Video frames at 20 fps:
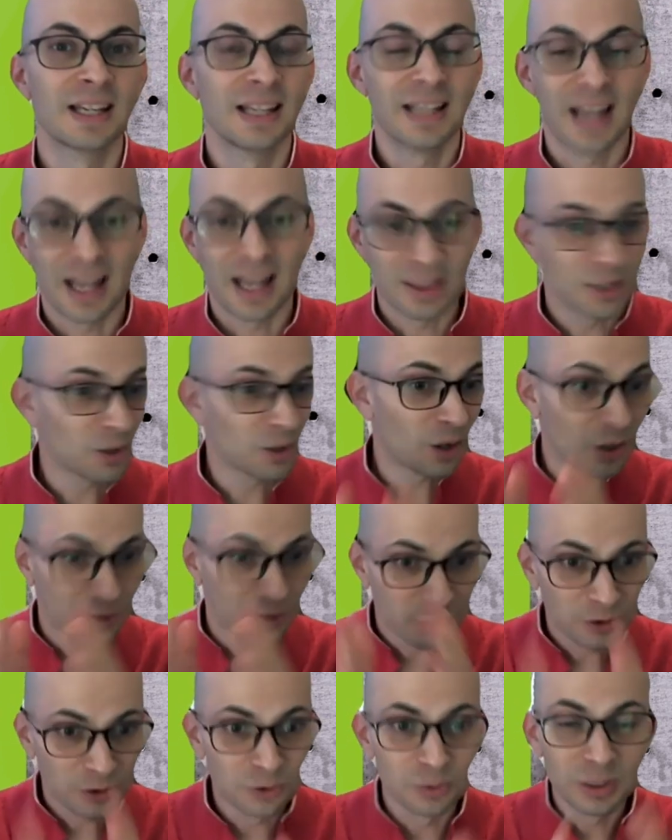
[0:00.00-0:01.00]
And there are
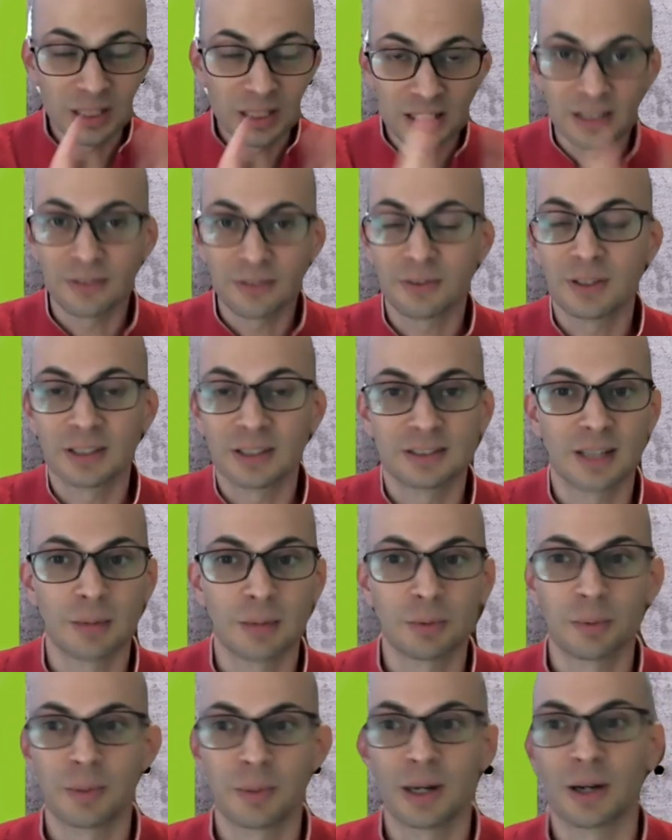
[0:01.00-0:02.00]
3 different example
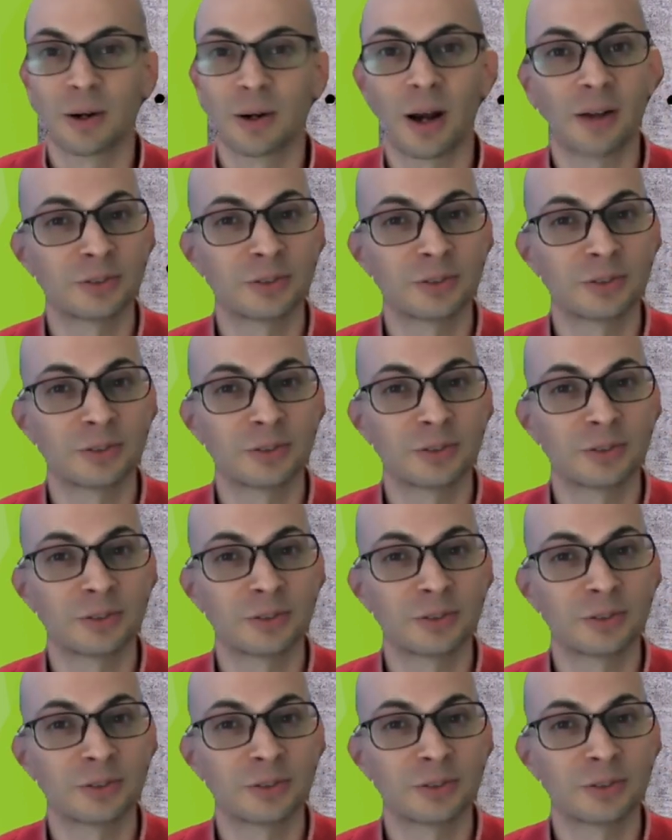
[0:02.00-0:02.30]
paragraphs,